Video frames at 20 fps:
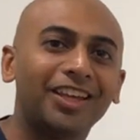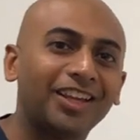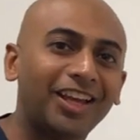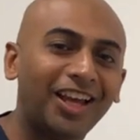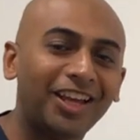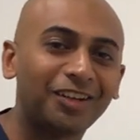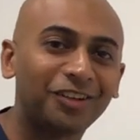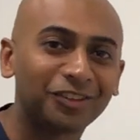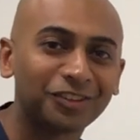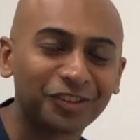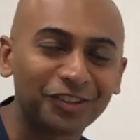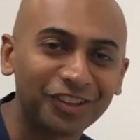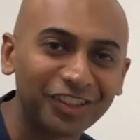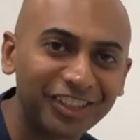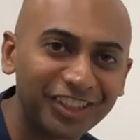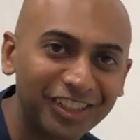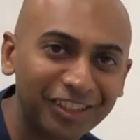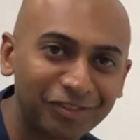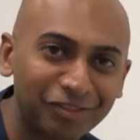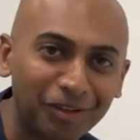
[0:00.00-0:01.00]
hi Dr.
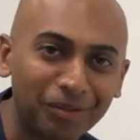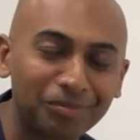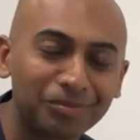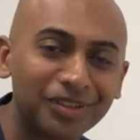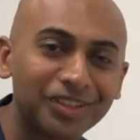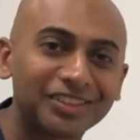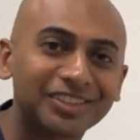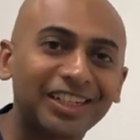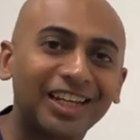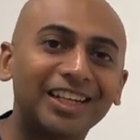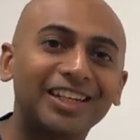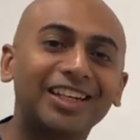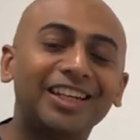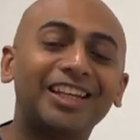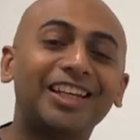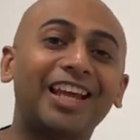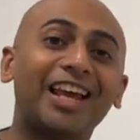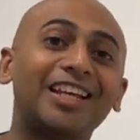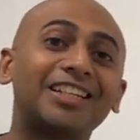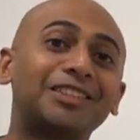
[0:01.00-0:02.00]
Roland here from the Sky
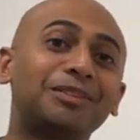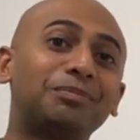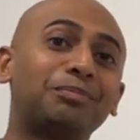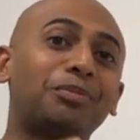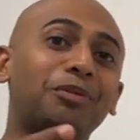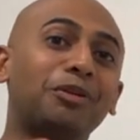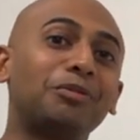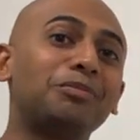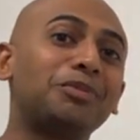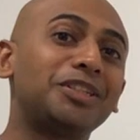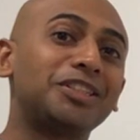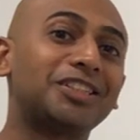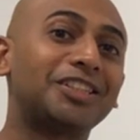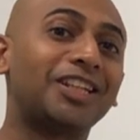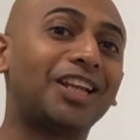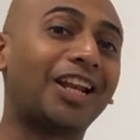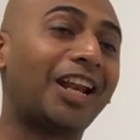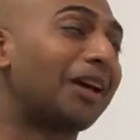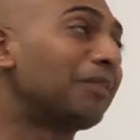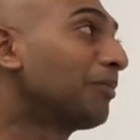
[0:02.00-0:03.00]
Clinic. As promised
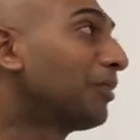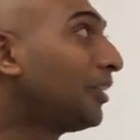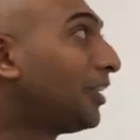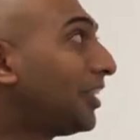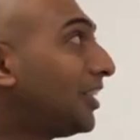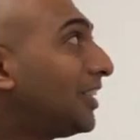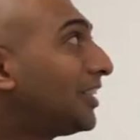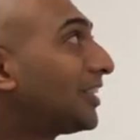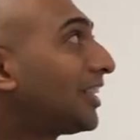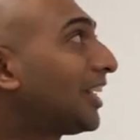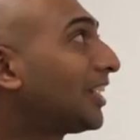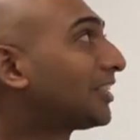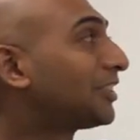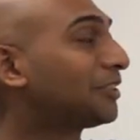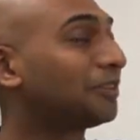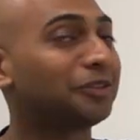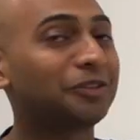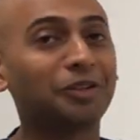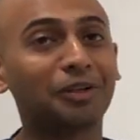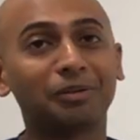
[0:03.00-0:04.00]
that I'm going to discuss
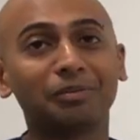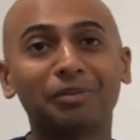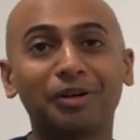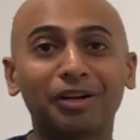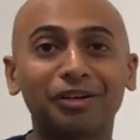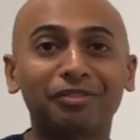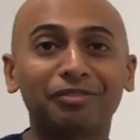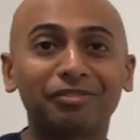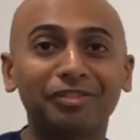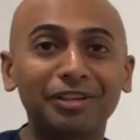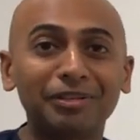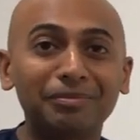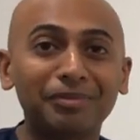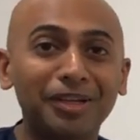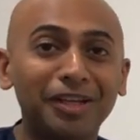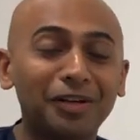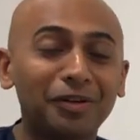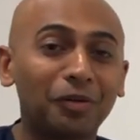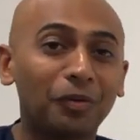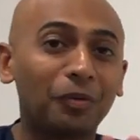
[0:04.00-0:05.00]
to you about
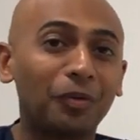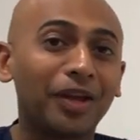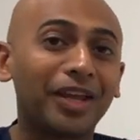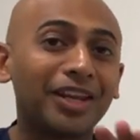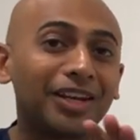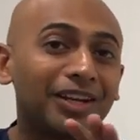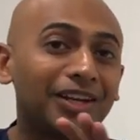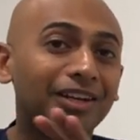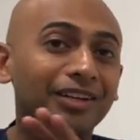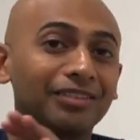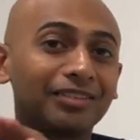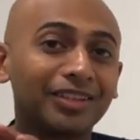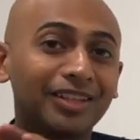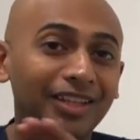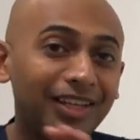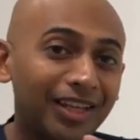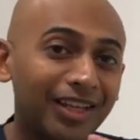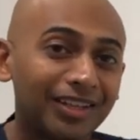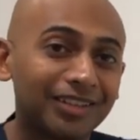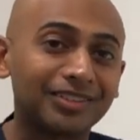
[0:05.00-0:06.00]
female weight
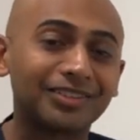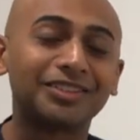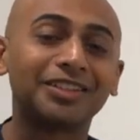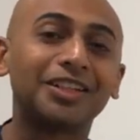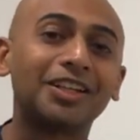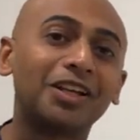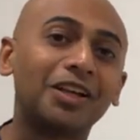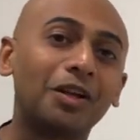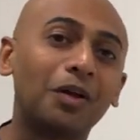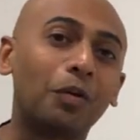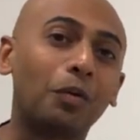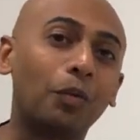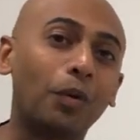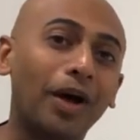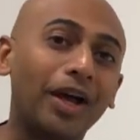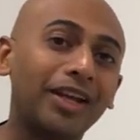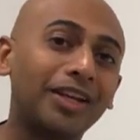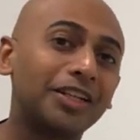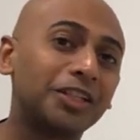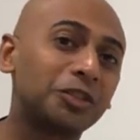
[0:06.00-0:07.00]
gains.
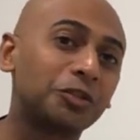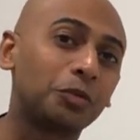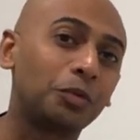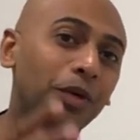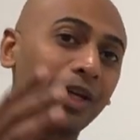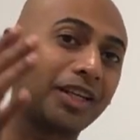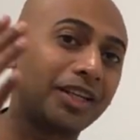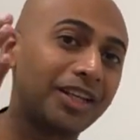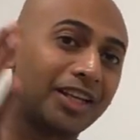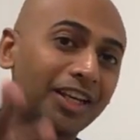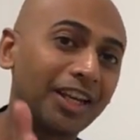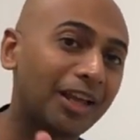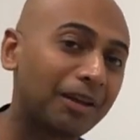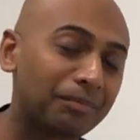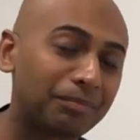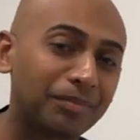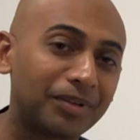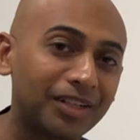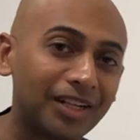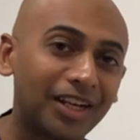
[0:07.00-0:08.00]
Why does weight gain
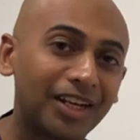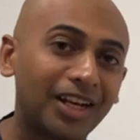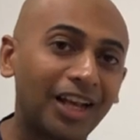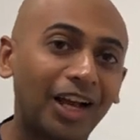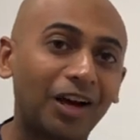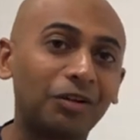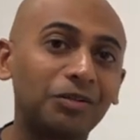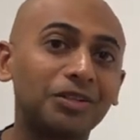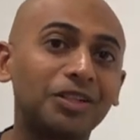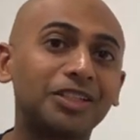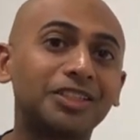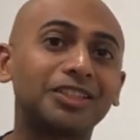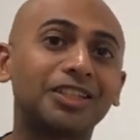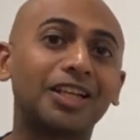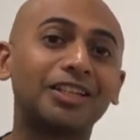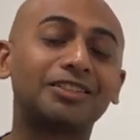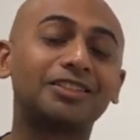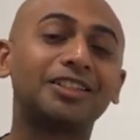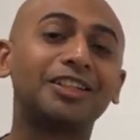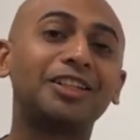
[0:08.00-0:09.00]
happen and how does
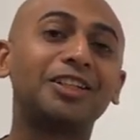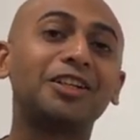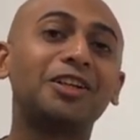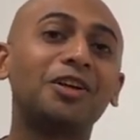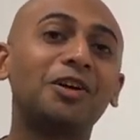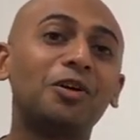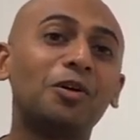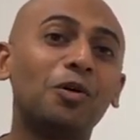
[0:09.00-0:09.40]
actually